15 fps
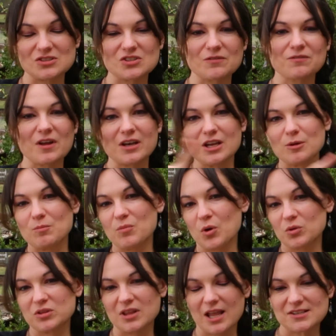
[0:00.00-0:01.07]
defending
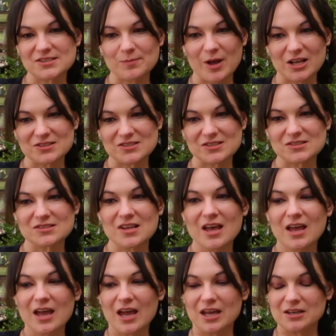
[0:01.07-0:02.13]
both nest boxes.
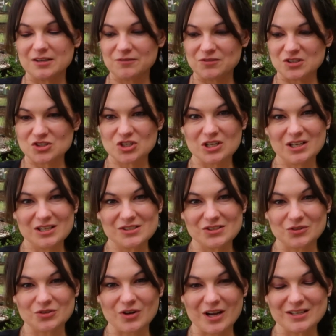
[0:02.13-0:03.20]
And if the
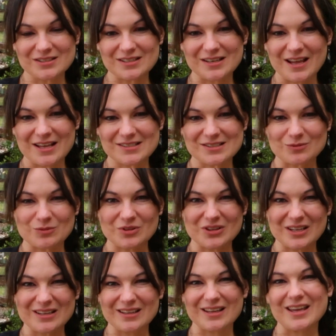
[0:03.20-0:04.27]
chickadees are trying to nest, well,
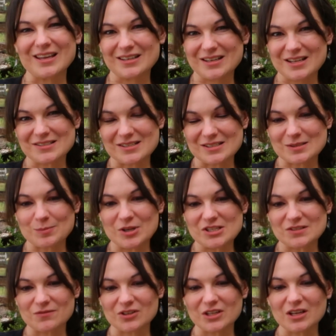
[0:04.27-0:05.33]
they can't nest as
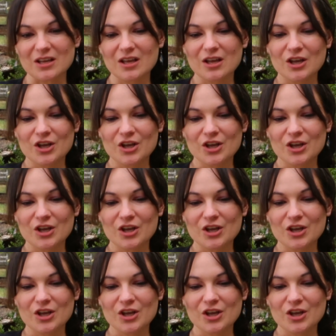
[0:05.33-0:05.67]
peacefully.